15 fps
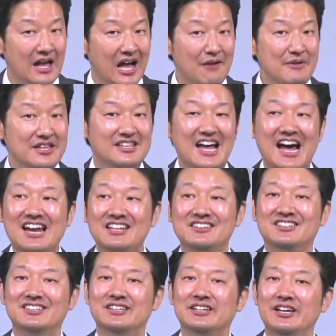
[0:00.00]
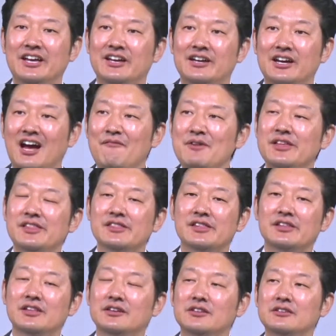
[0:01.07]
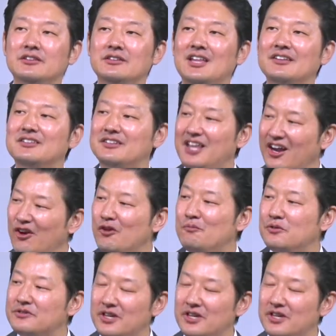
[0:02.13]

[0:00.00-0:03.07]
Right. That's a terrible,